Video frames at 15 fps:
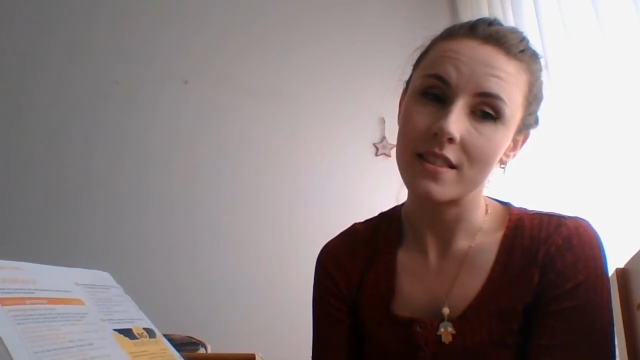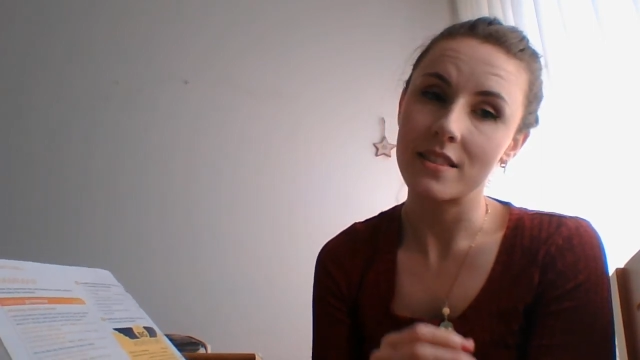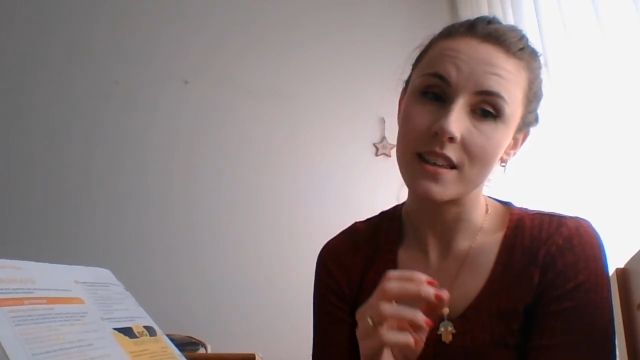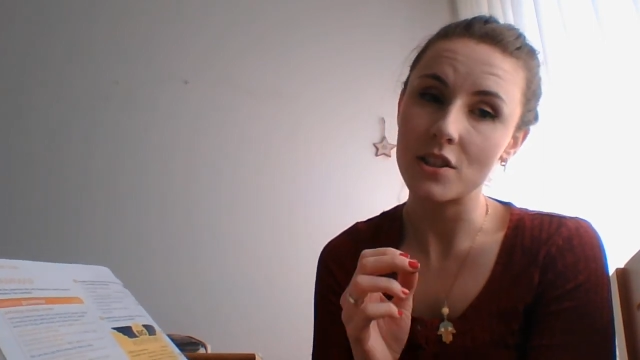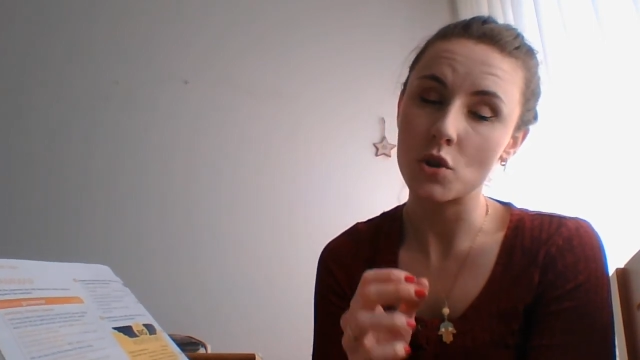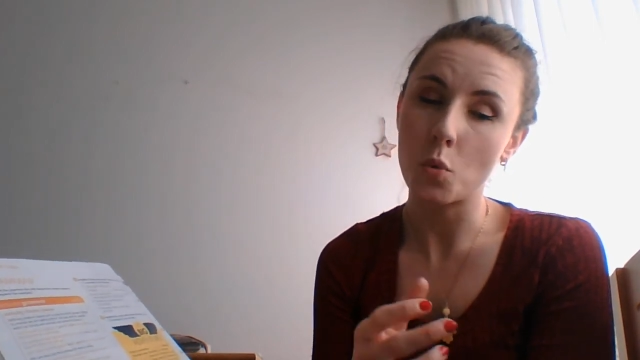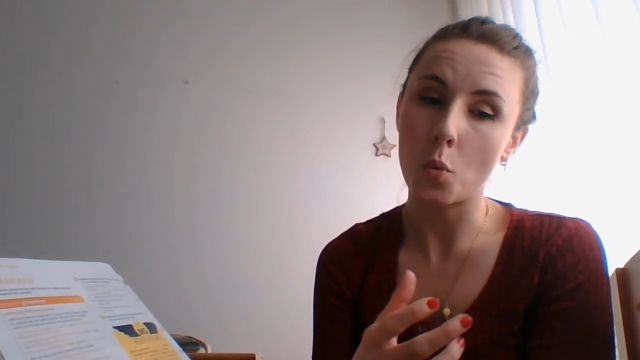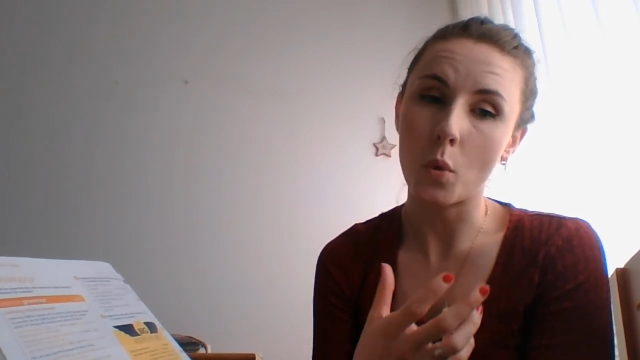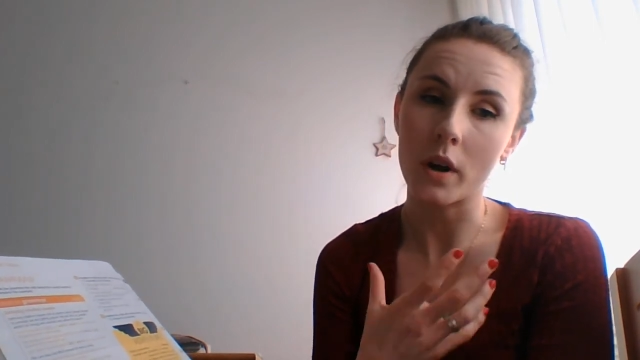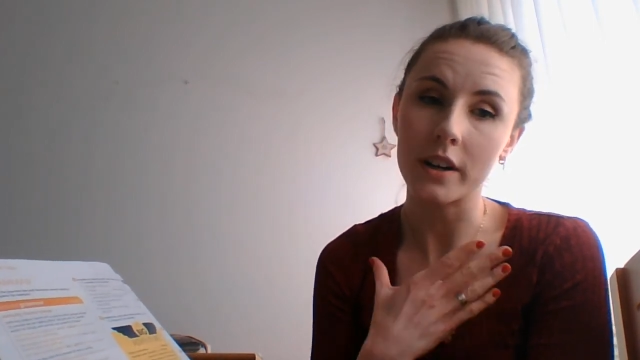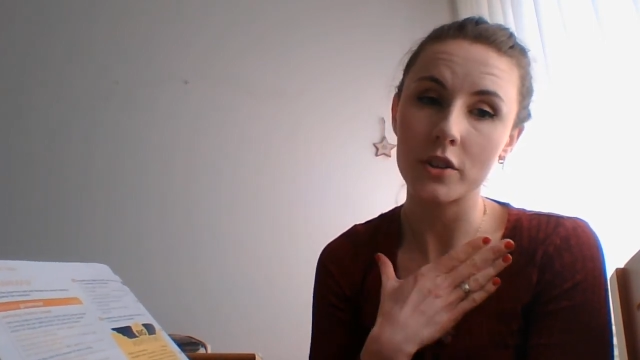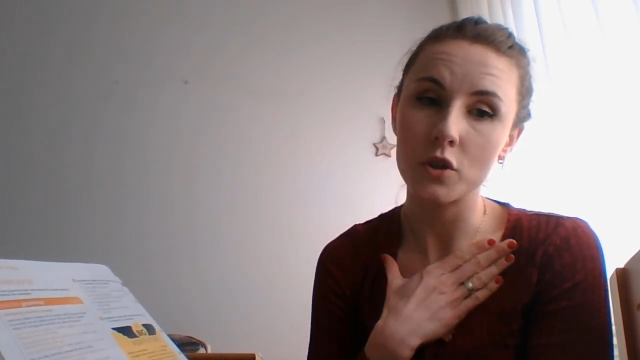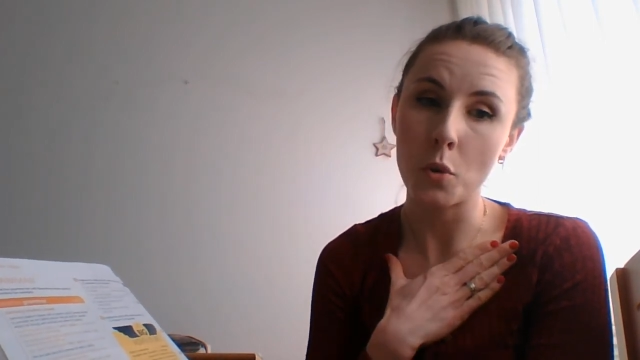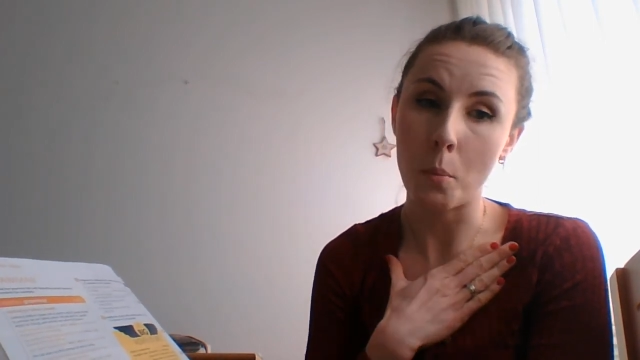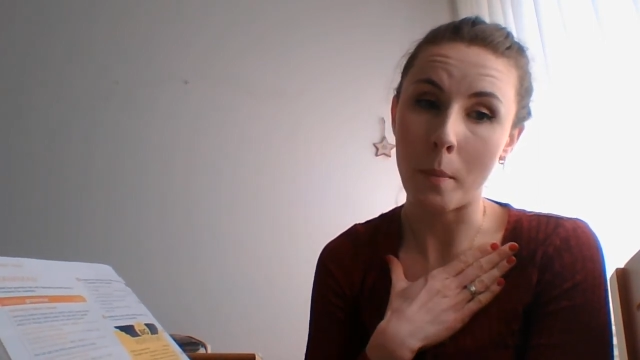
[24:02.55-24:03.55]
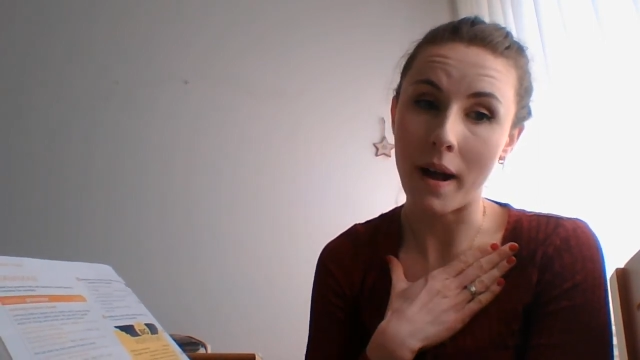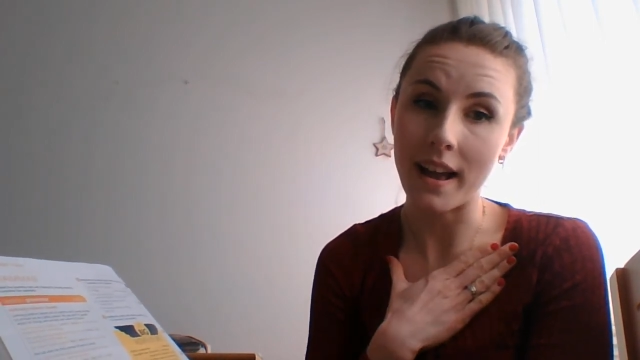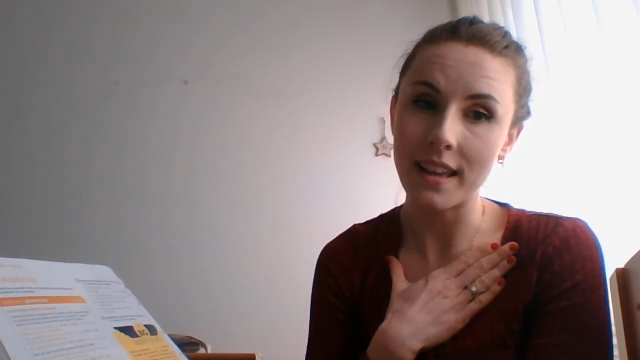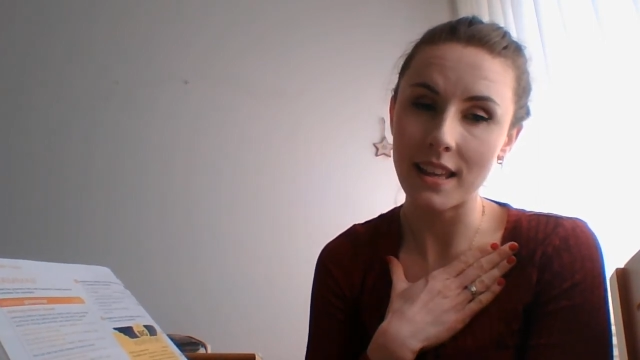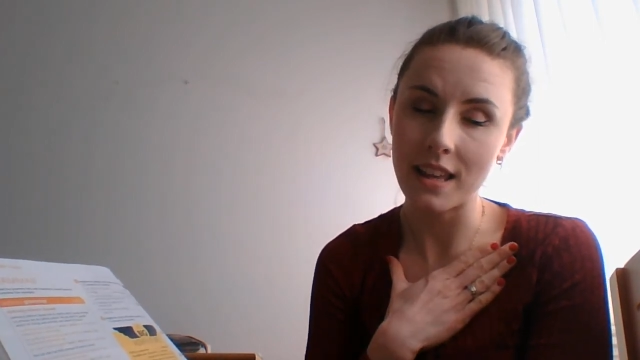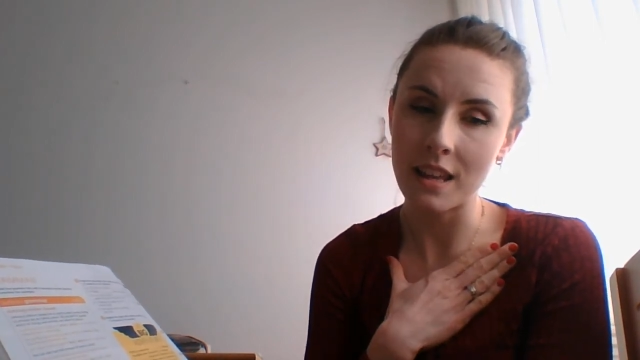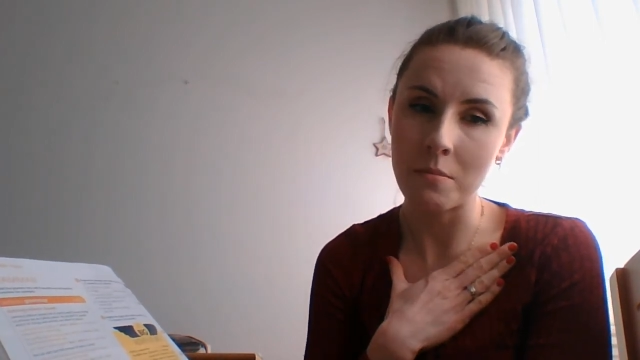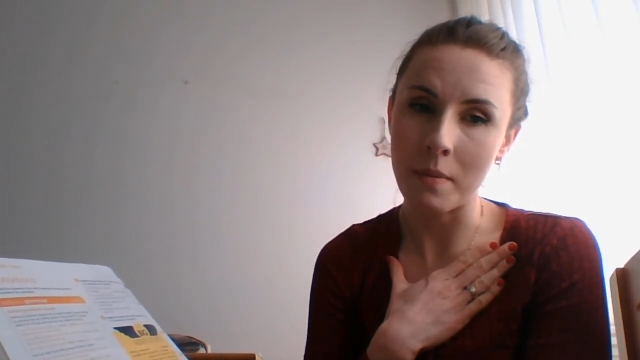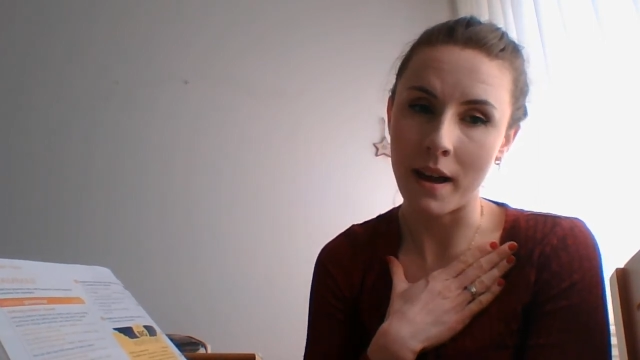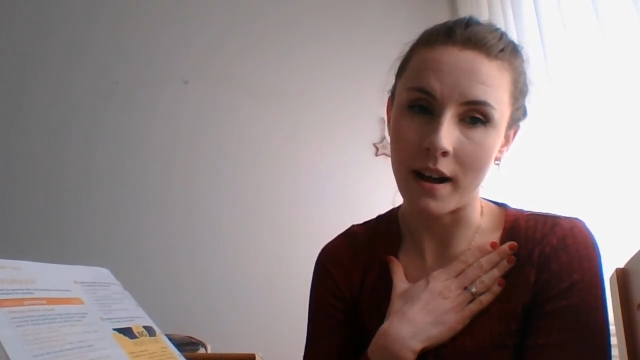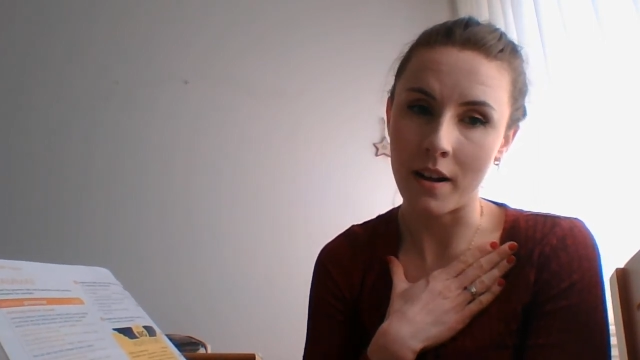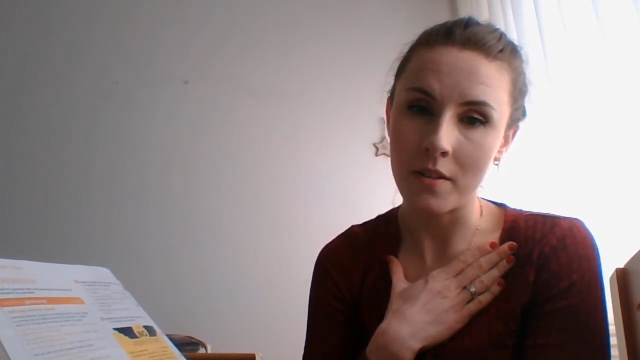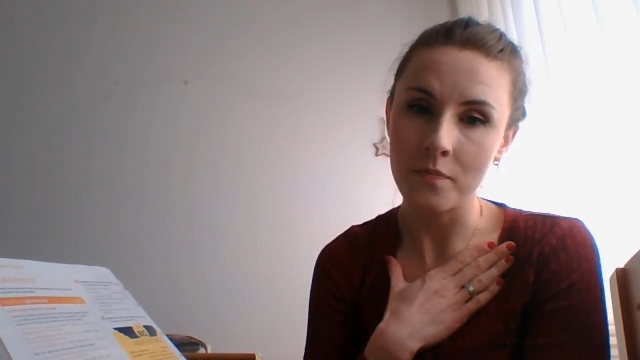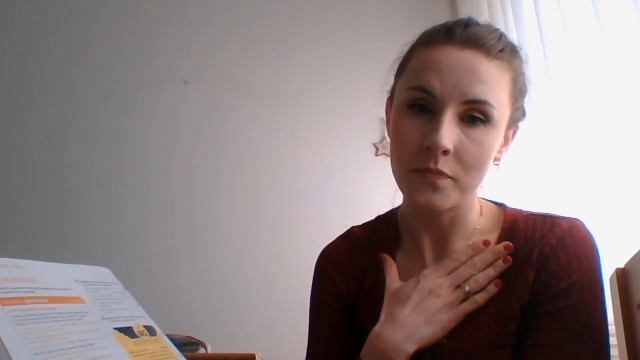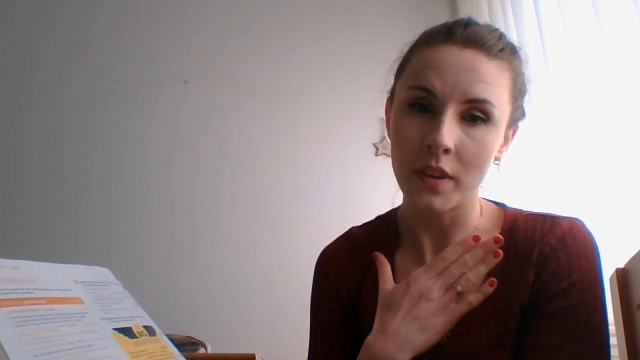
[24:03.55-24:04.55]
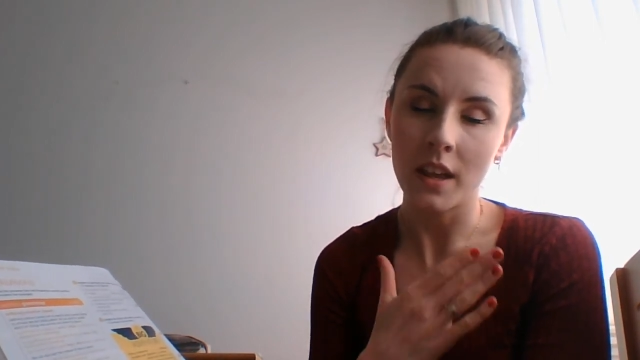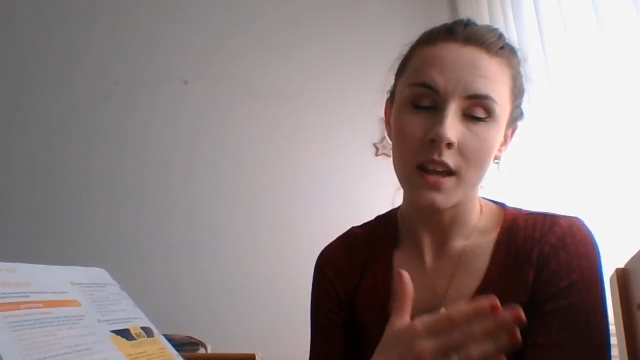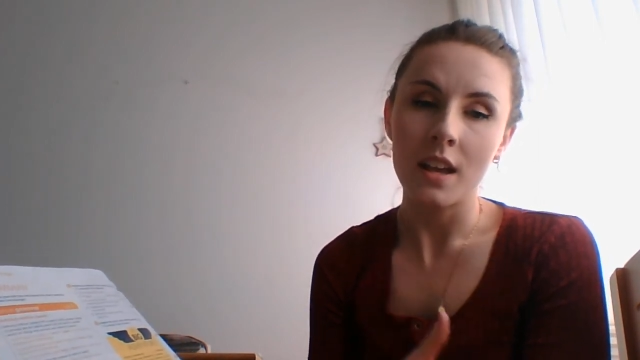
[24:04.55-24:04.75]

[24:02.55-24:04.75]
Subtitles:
this work to my email